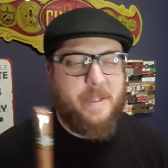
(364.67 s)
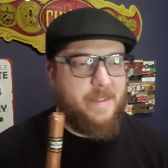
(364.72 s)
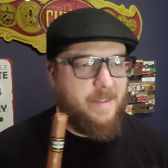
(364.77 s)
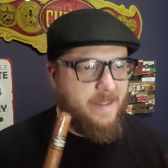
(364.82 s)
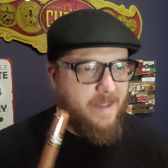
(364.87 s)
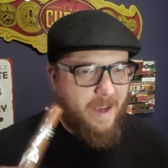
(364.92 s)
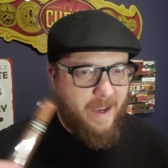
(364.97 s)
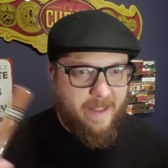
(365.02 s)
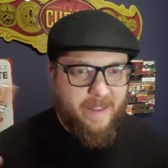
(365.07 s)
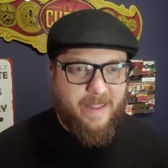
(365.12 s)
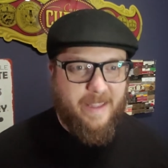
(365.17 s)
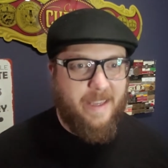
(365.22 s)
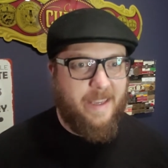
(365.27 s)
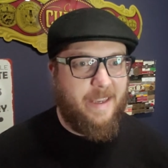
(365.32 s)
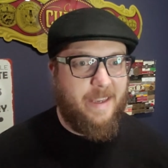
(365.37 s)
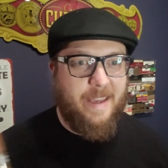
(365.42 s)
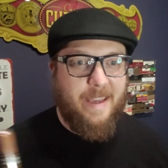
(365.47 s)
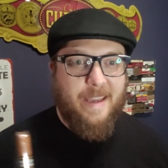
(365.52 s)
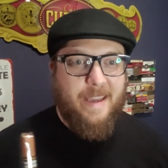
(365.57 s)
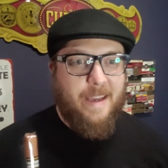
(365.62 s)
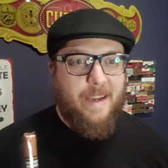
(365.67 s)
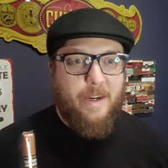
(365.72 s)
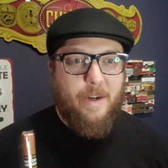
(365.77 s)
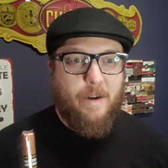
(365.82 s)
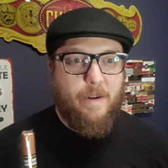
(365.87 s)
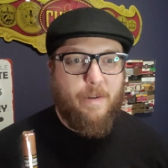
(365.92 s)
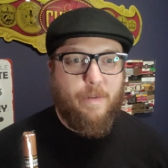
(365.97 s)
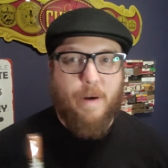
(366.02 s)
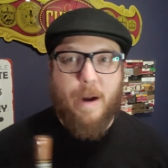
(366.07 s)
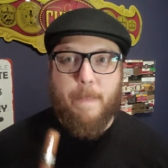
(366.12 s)
It's not the
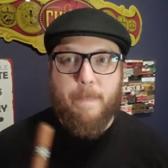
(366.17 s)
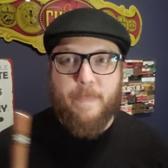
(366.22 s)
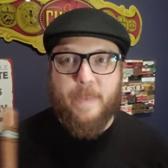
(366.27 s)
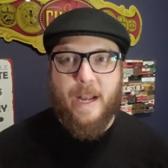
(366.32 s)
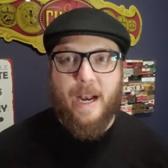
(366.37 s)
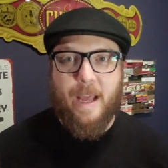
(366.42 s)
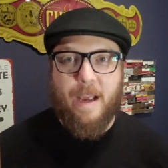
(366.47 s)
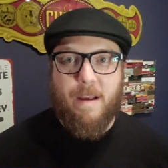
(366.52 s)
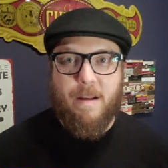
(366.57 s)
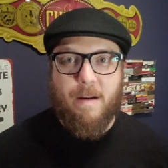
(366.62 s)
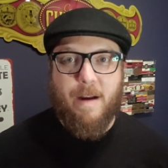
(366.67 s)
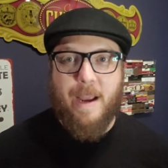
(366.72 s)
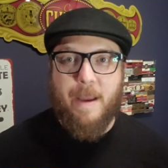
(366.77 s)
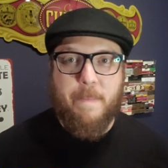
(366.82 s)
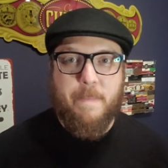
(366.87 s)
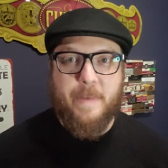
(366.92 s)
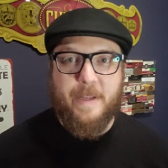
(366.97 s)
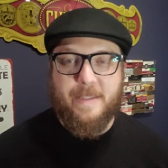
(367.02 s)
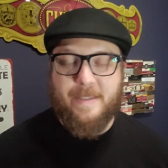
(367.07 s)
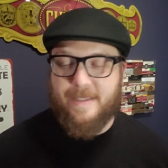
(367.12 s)
creme de la creme.